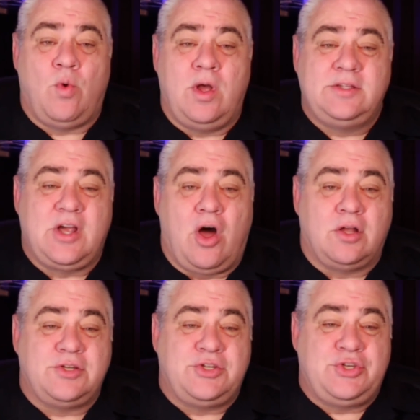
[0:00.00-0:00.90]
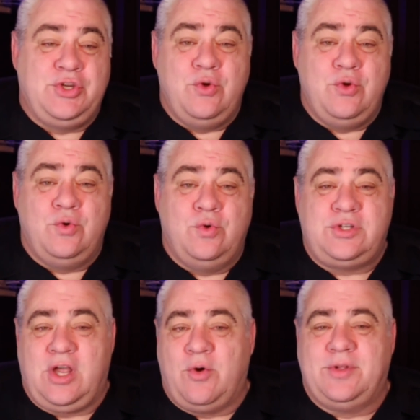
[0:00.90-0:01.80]
One's called snooze
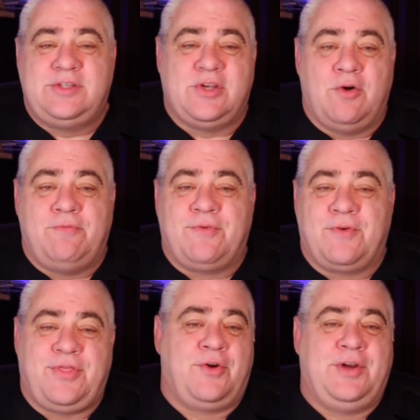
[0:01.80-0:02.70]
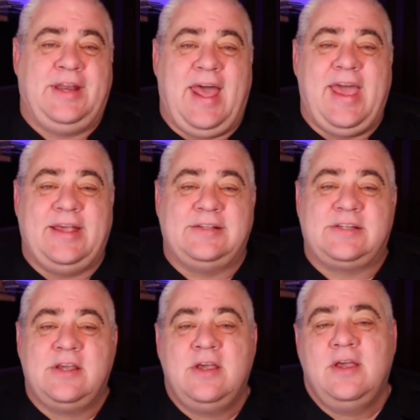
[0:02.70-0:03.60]
so-and-so for thirty
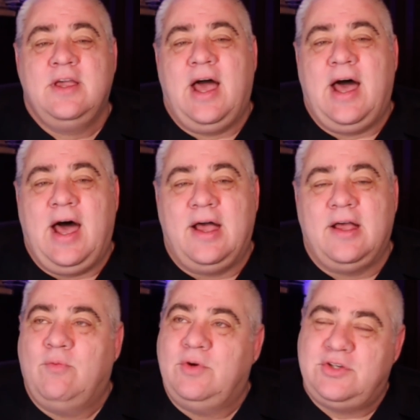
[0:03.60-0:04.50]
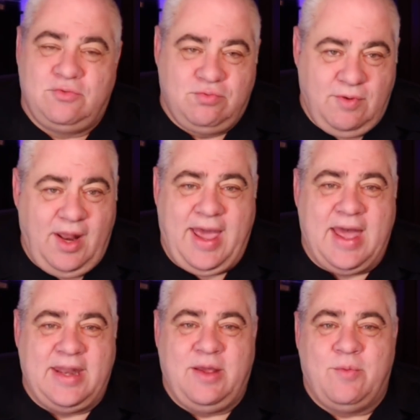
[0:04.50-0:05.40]
days, uh, which is really
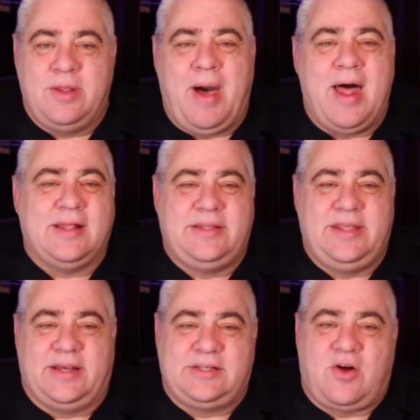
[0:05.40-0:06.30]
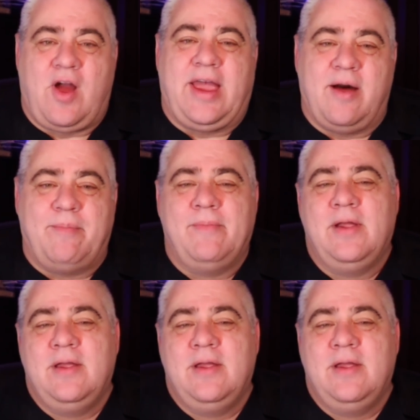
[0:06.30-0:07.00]
handy when the politics crank up.